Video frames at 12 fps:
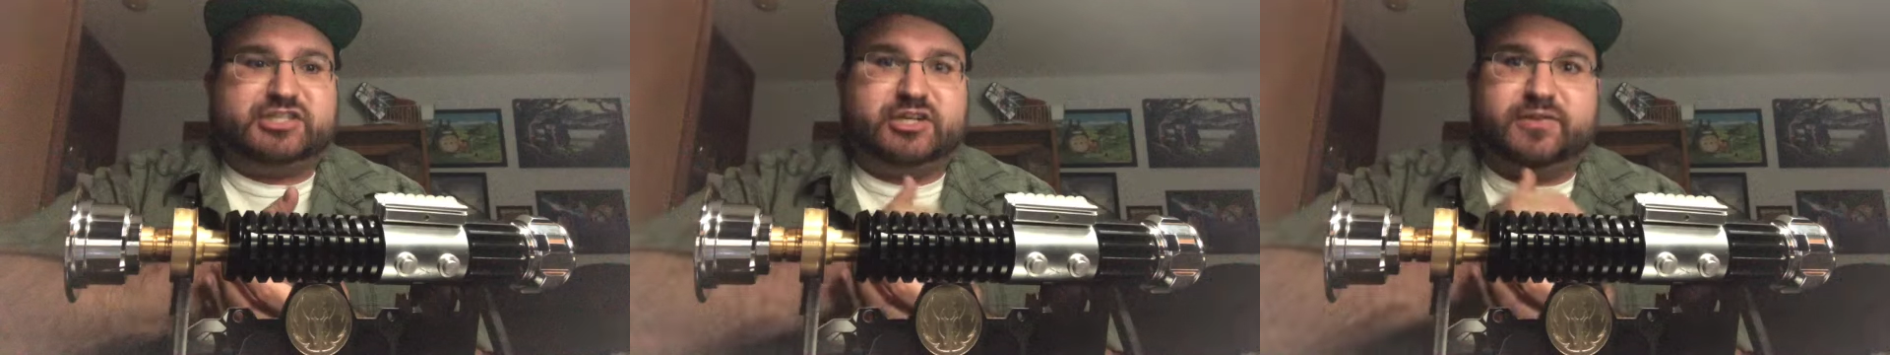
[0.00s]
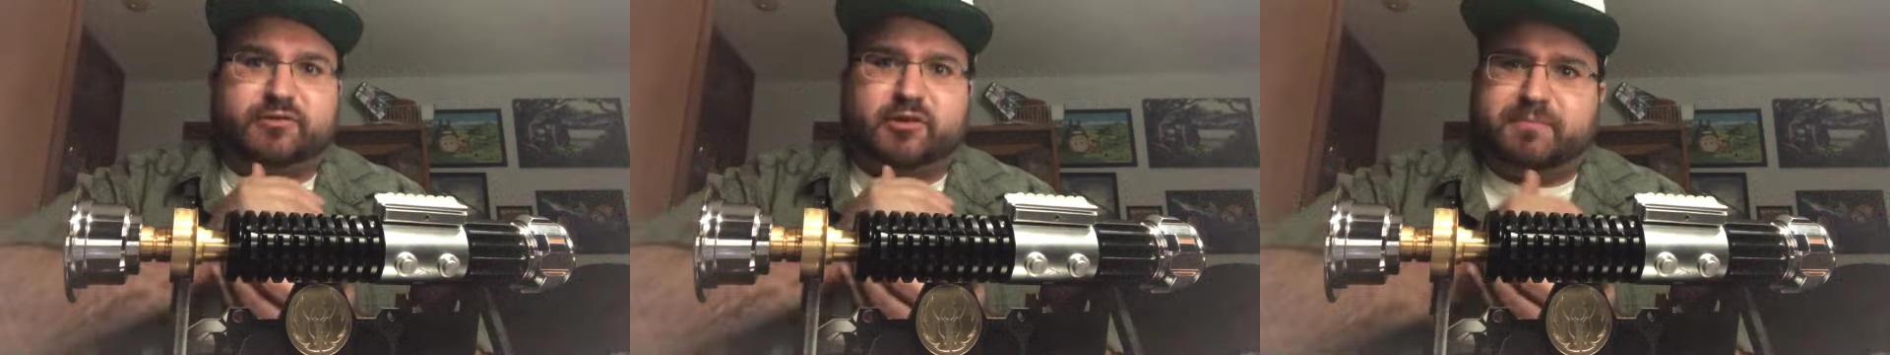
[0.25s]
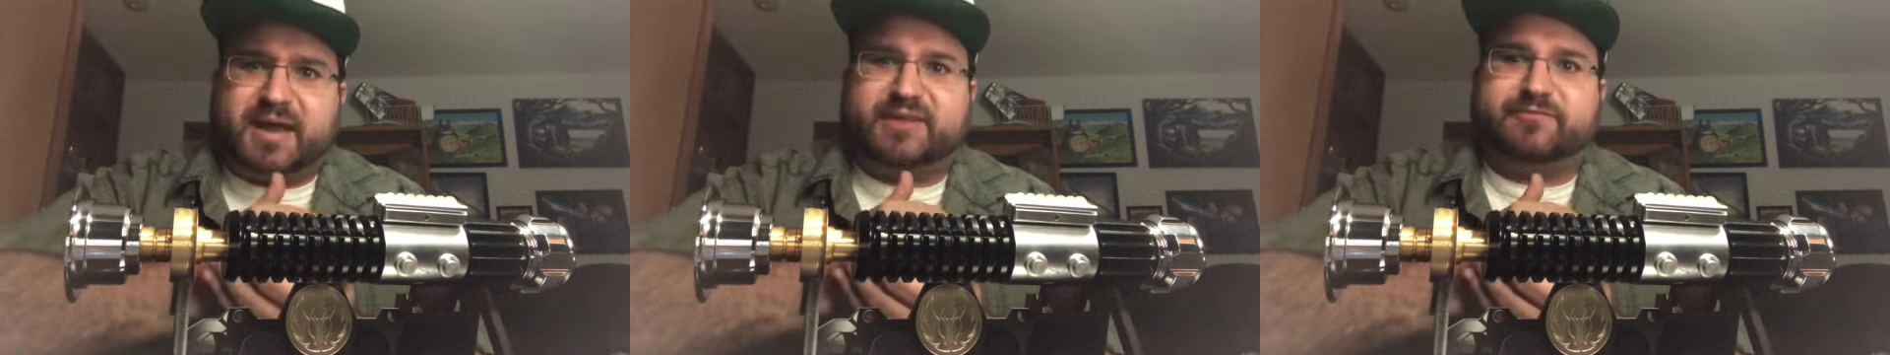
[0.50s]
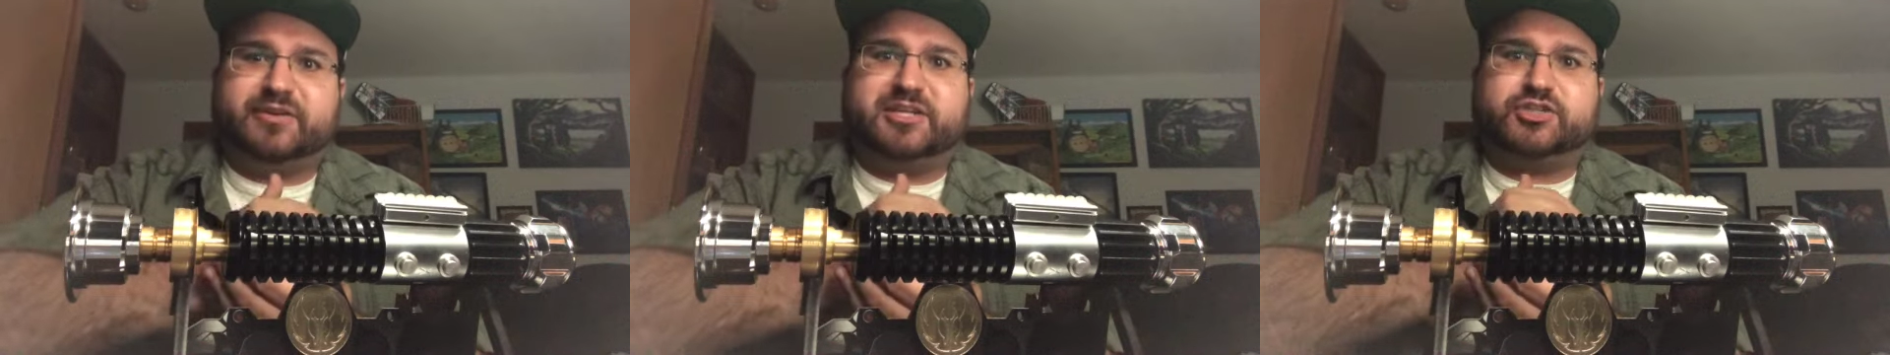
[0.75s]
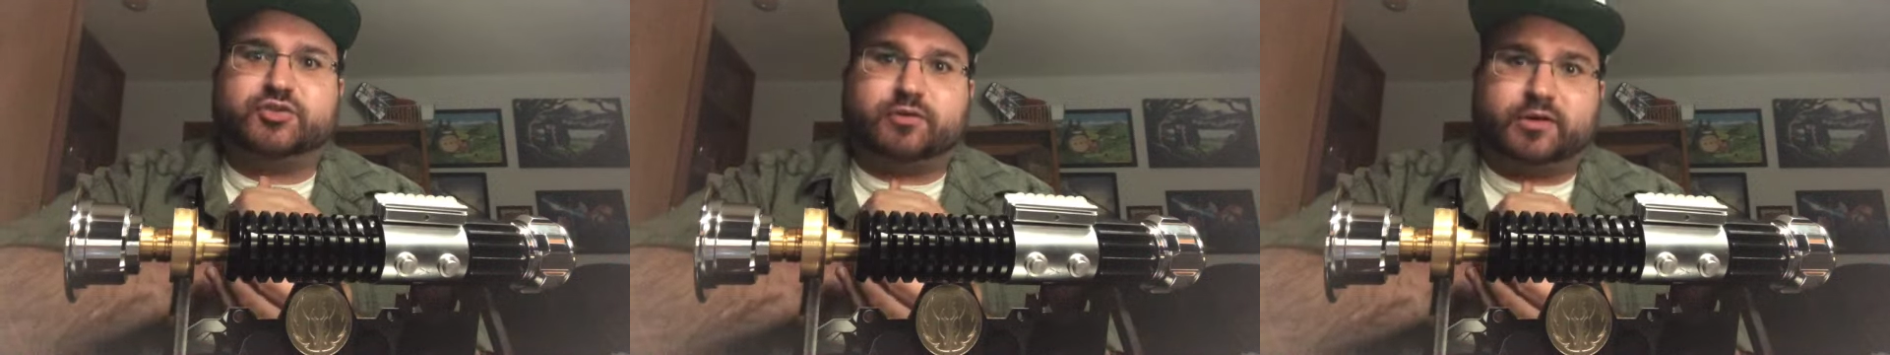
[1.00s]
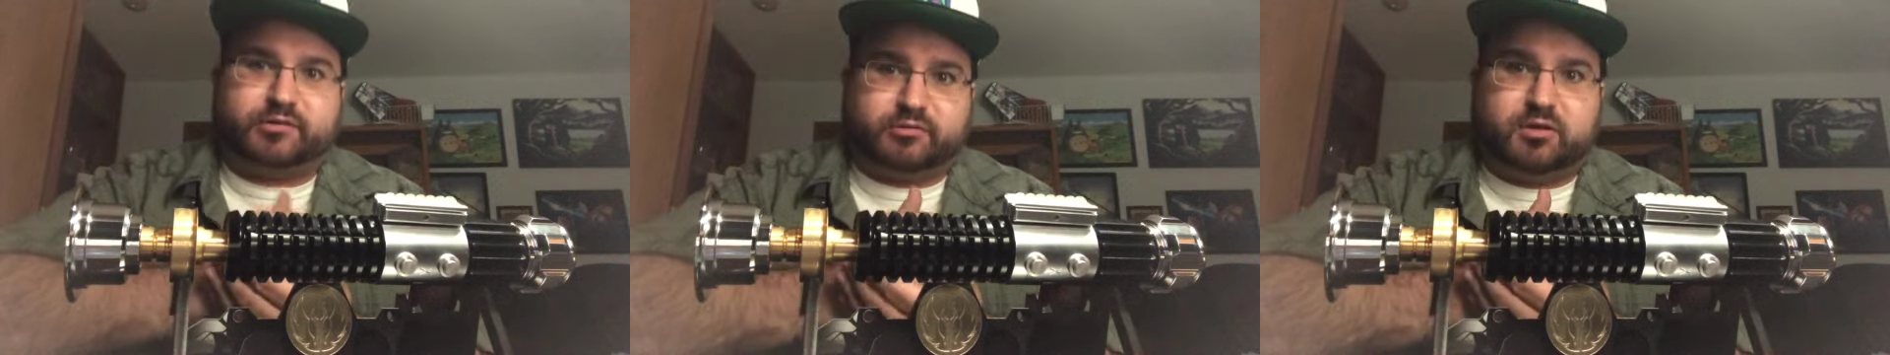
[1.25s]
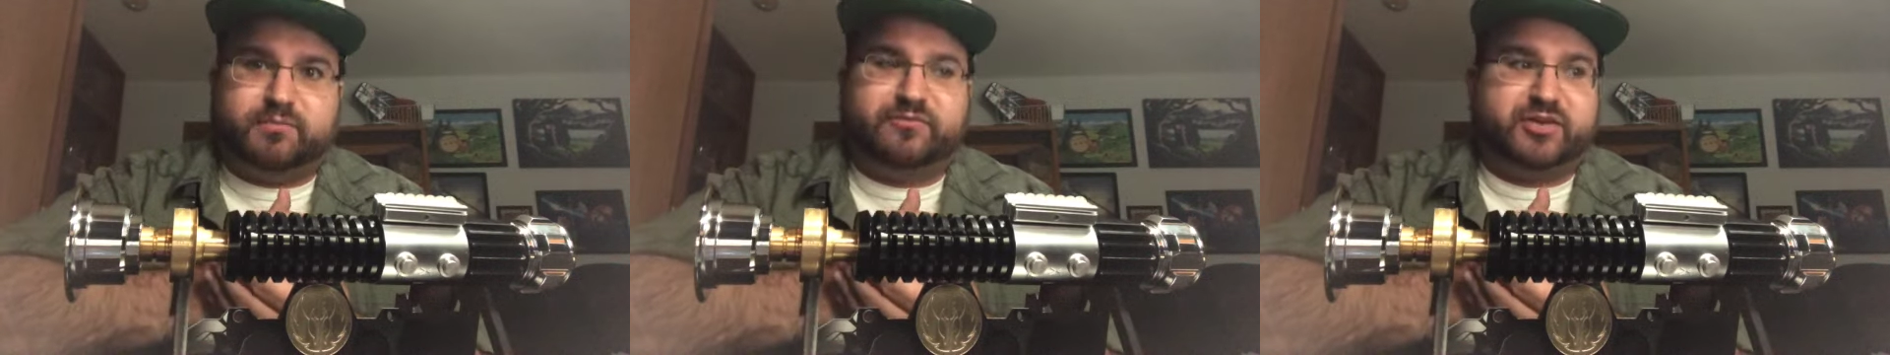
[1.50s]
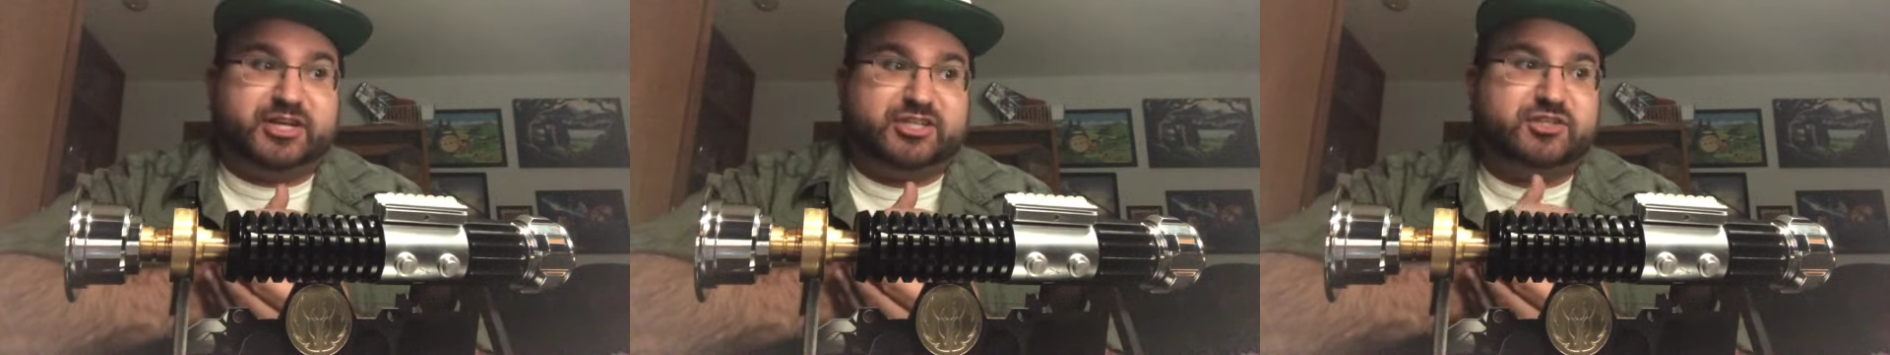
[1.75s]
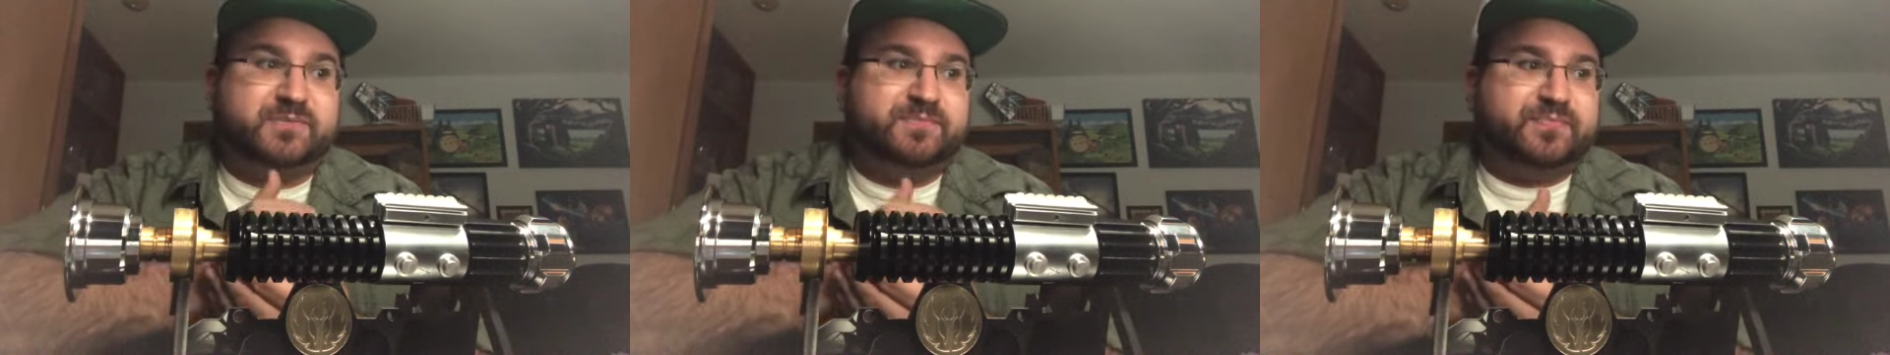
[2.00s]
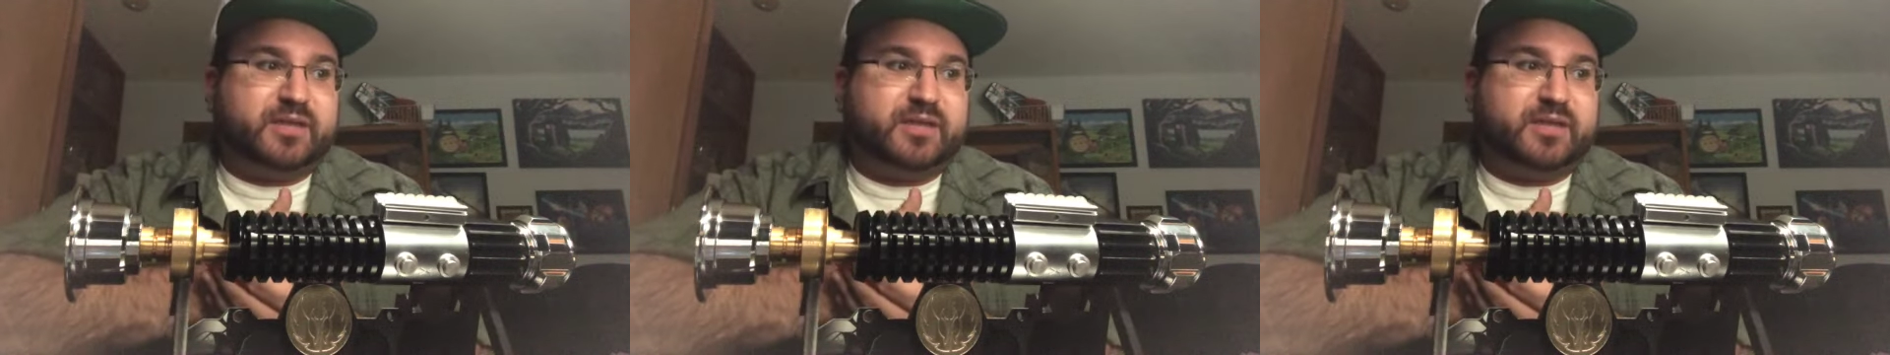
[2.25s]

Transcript: Either a matte finish or a chrome finish